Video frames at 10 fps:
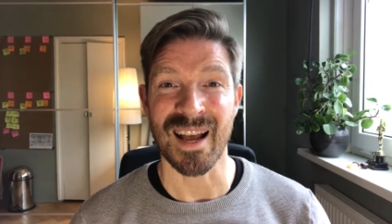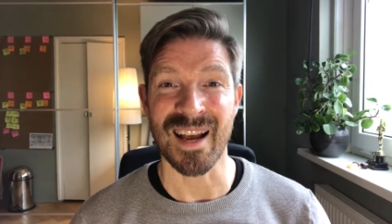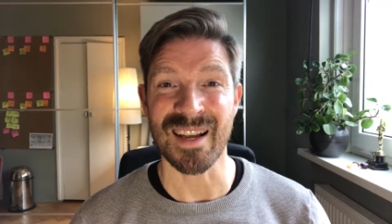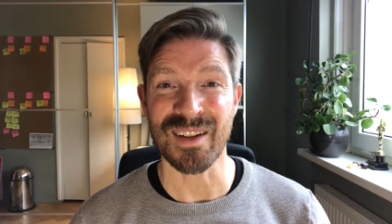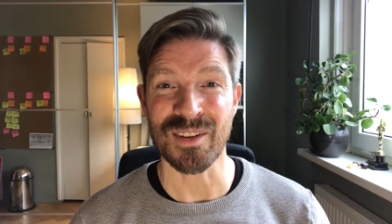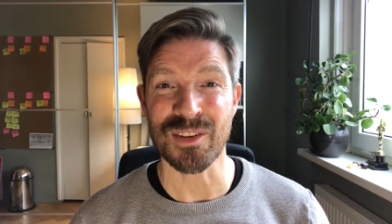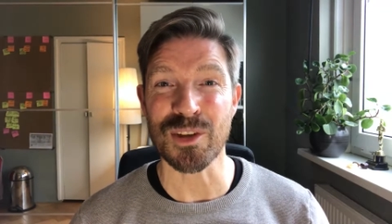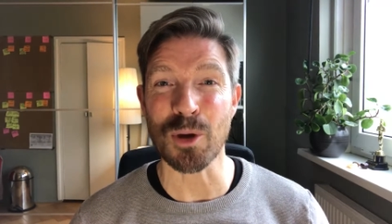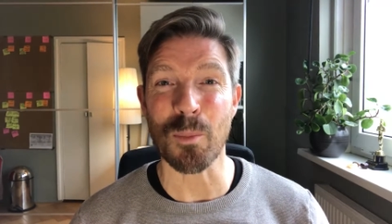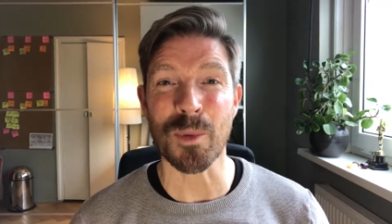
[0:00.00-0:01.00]
and
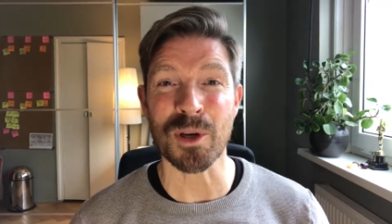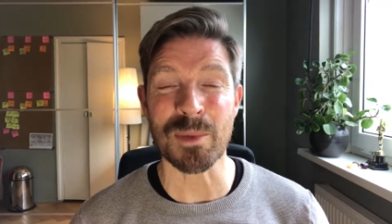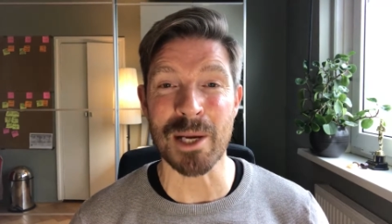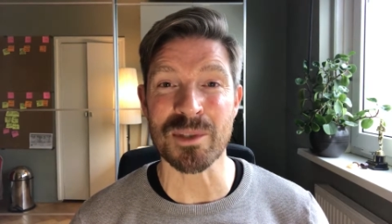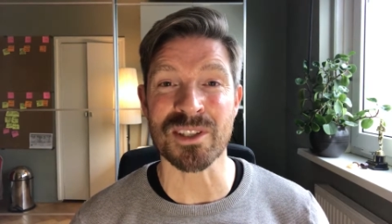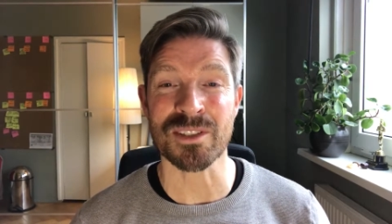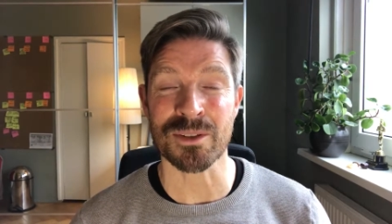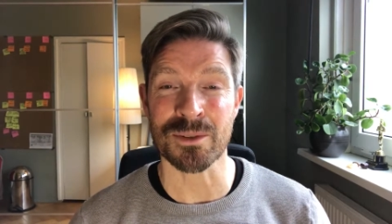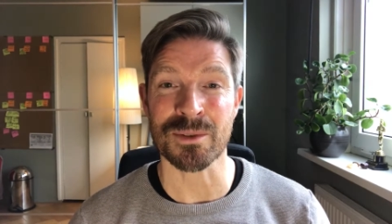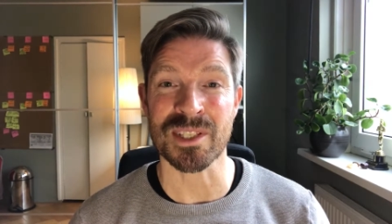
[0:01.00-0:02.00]
you're not going to be able to,
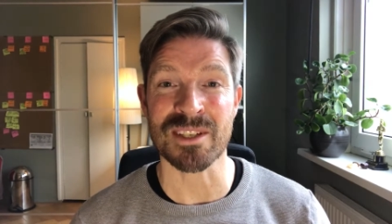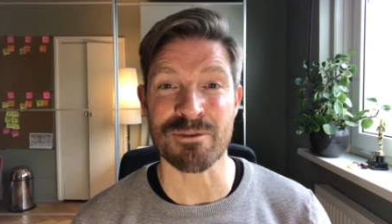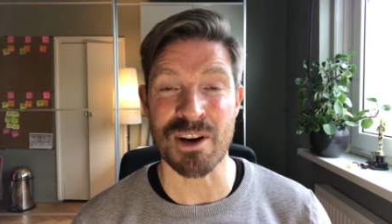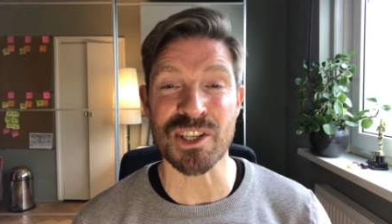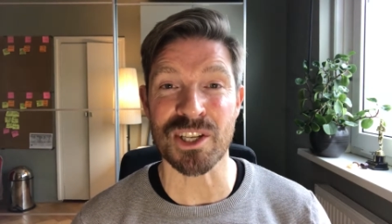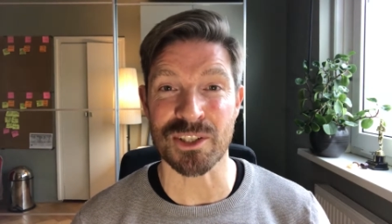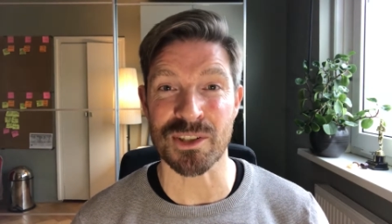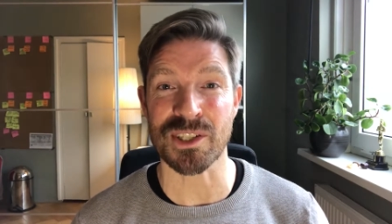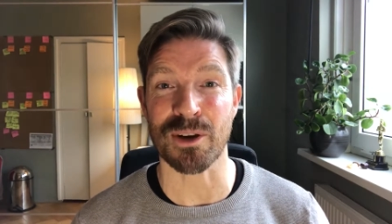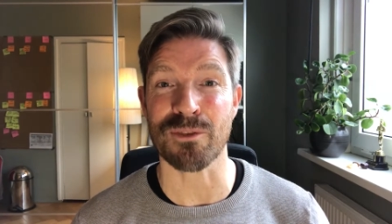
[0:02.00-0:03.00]
to differentiate
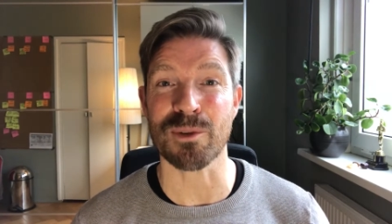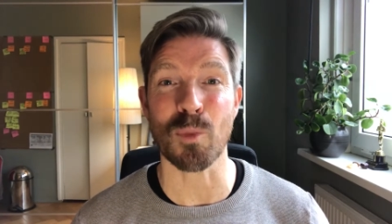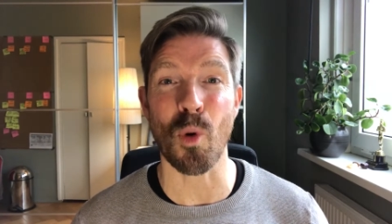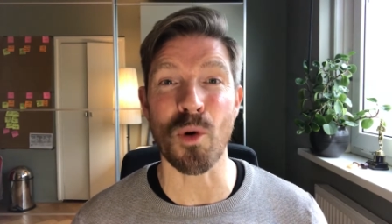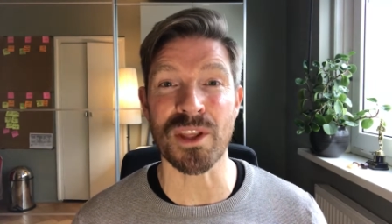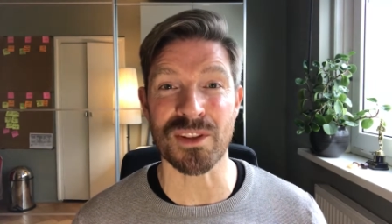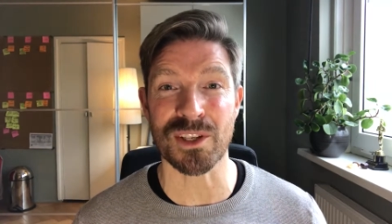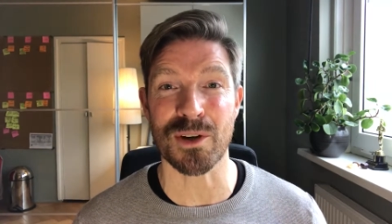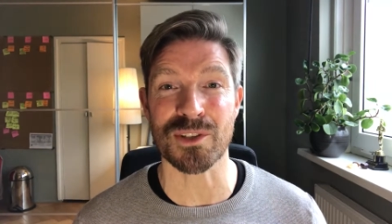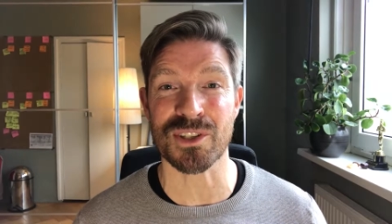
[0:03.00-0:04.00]
yourself from all the other
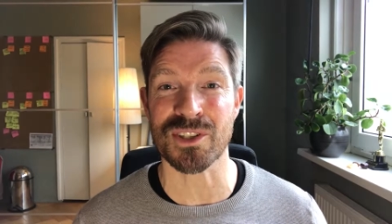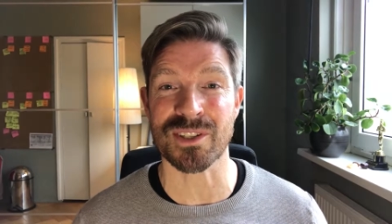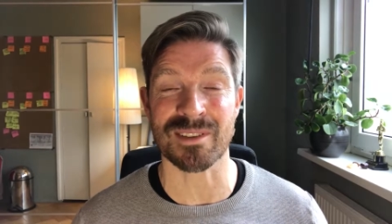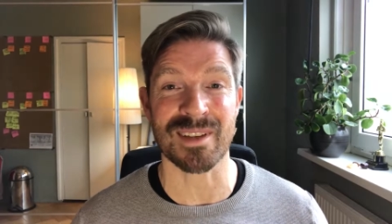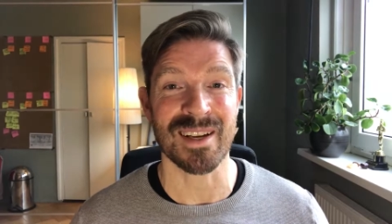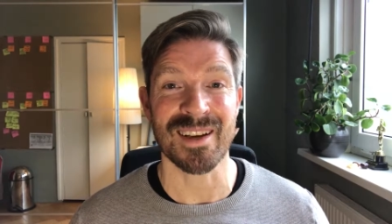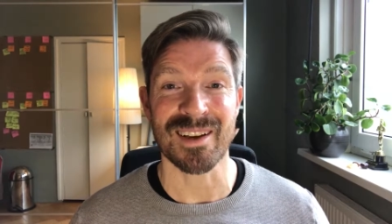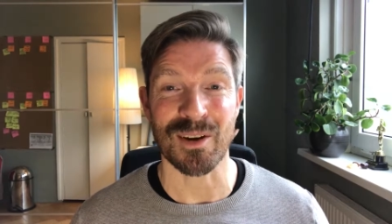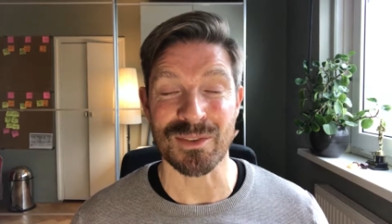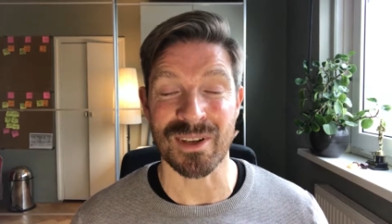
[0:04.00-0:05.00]
coaches and
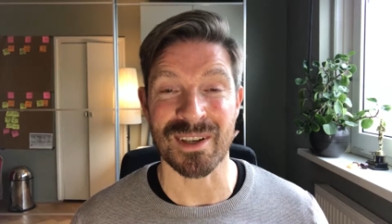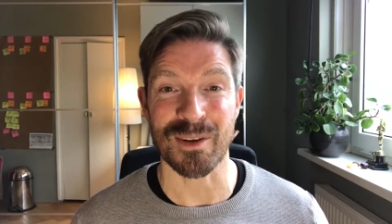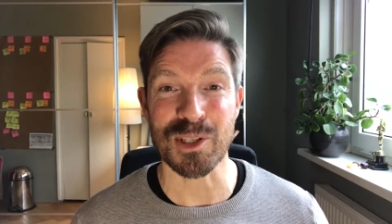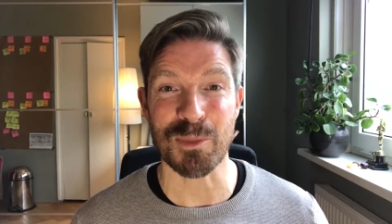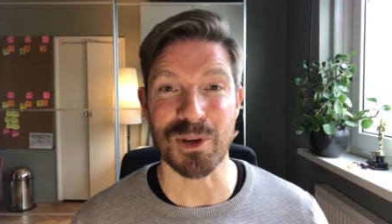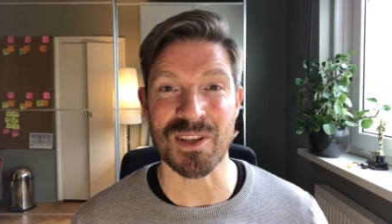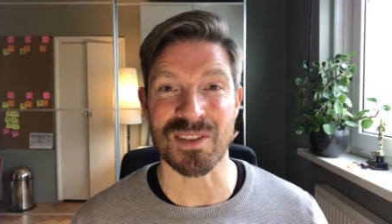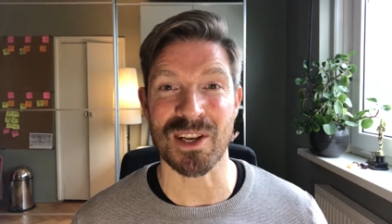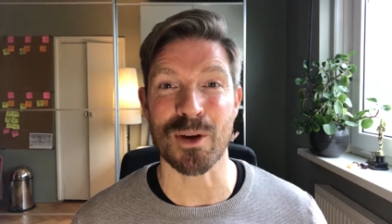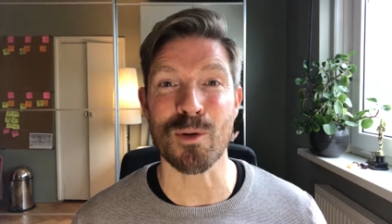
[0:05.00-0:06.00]
uh, entrepreneurs
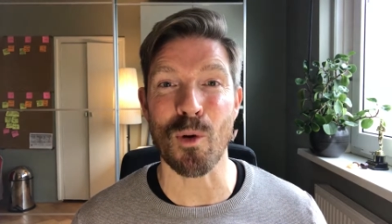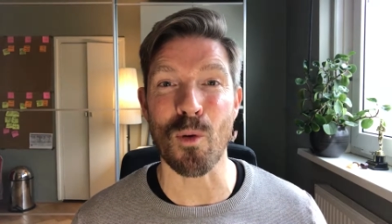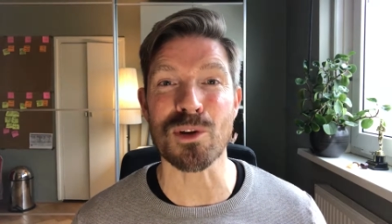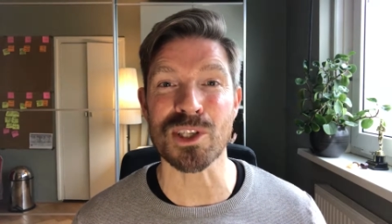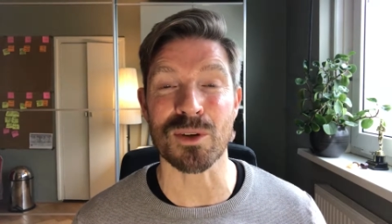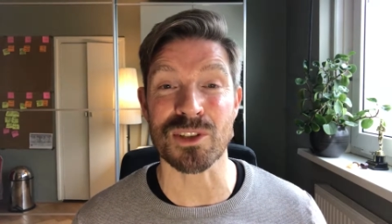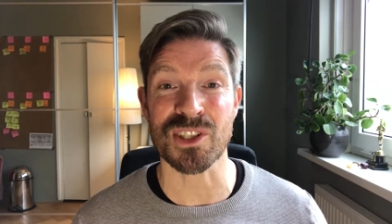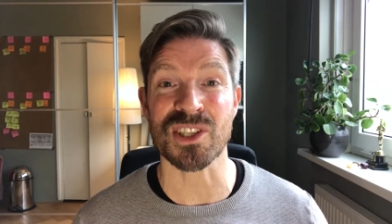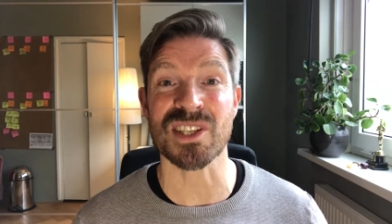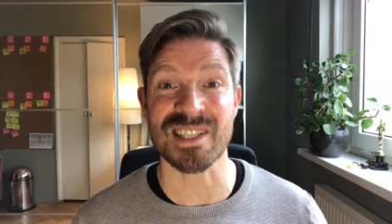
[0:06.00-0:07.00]
out there who are also
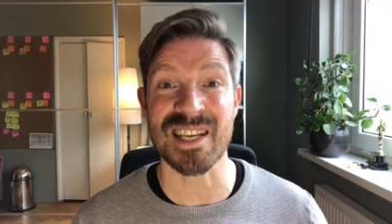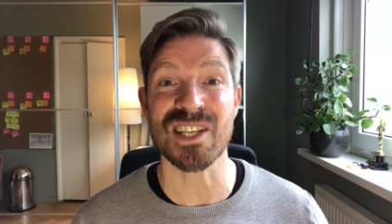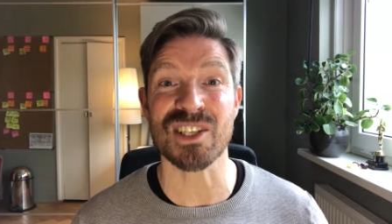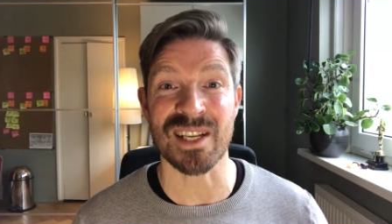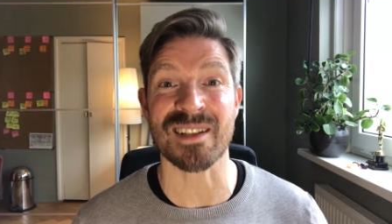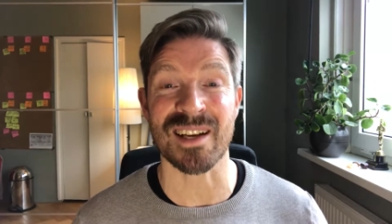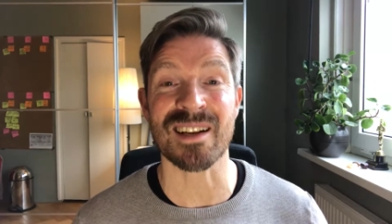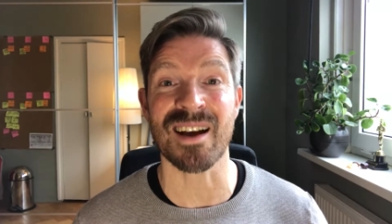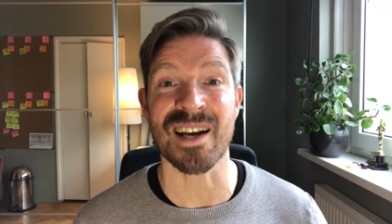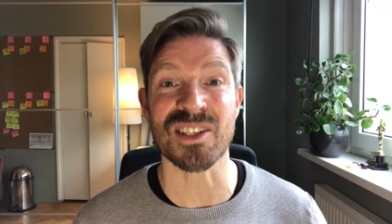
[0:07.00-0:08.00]
just teaching their
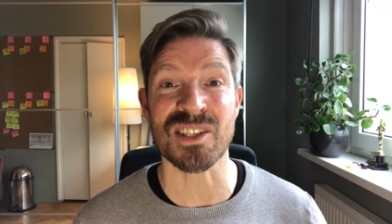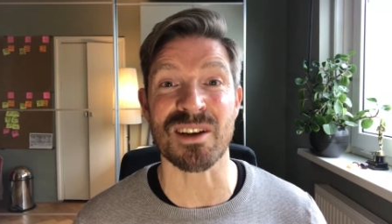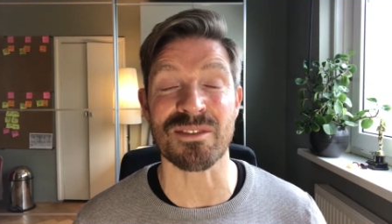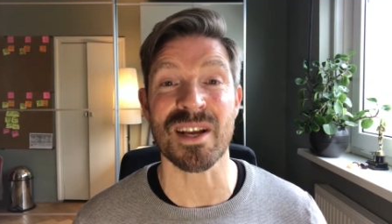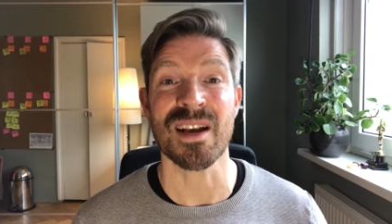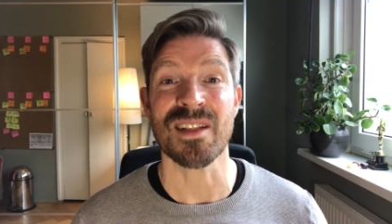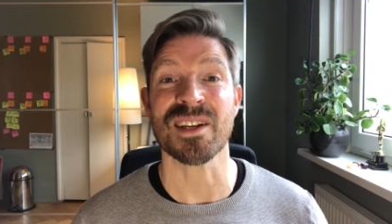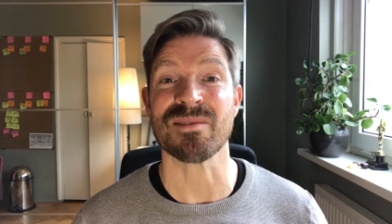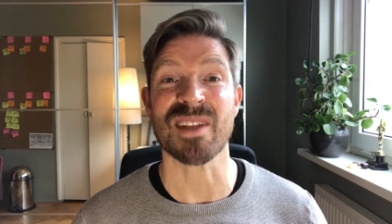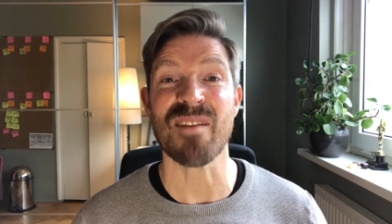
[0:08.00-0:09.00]
client stuff
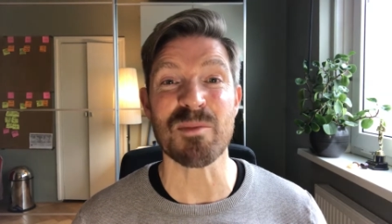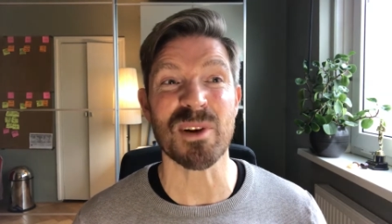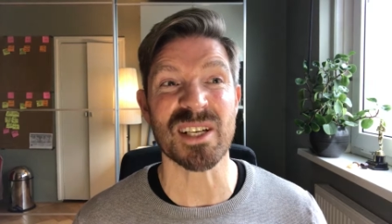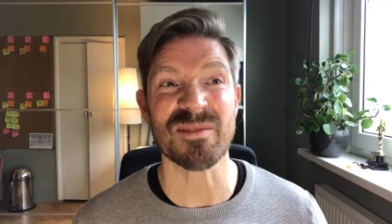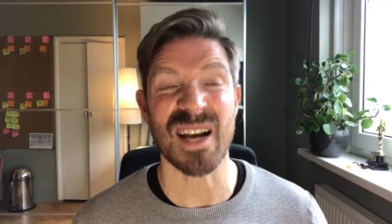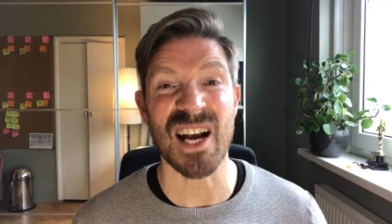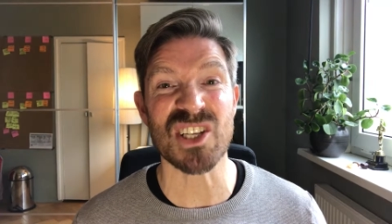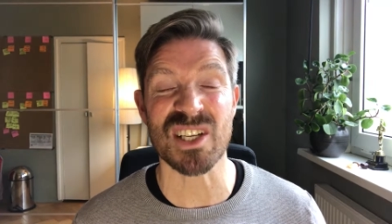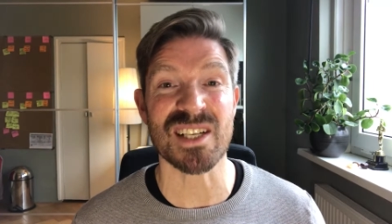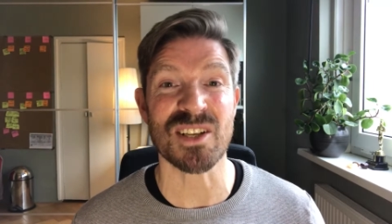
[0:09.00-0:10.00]
that everybody
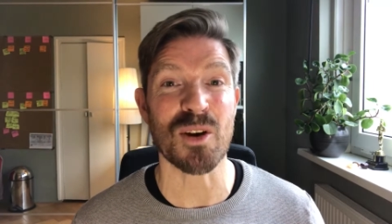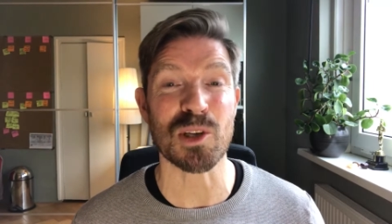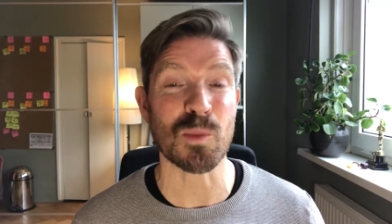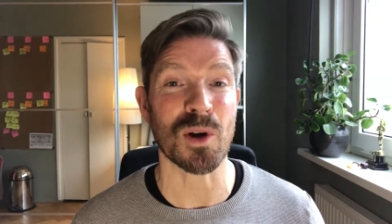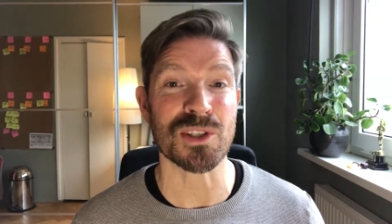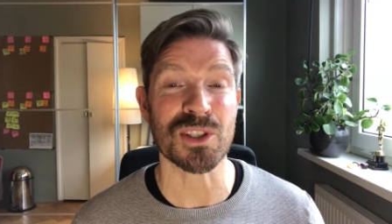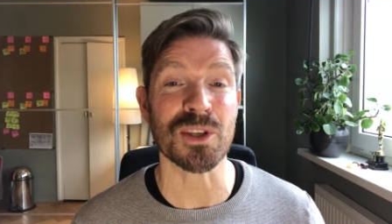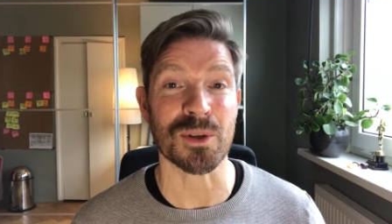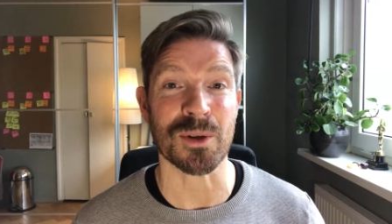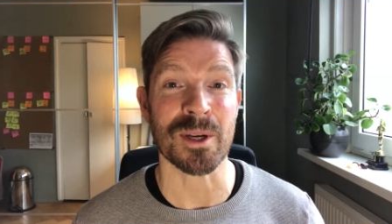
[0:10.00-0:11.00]
actually knows what to
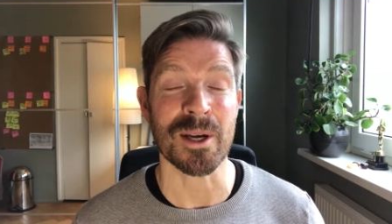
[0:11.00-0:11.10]
do.